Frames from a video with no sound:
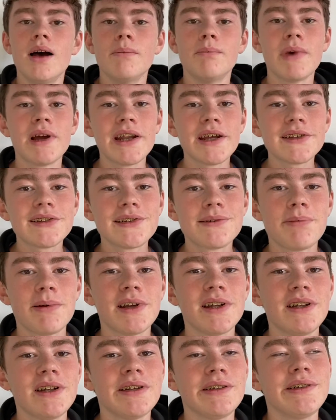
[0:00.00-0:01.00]
My next
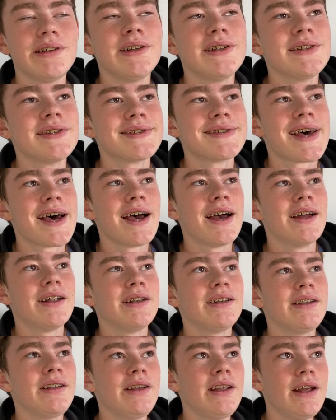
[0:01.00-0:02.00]
opinion is that
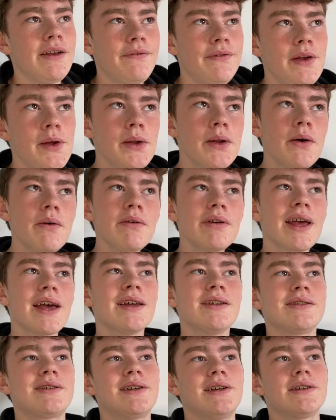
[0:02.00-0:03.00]
if you don't
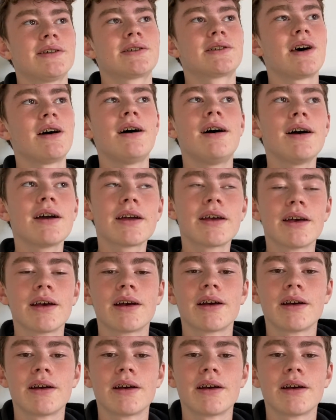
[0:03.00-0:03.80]
get TikTok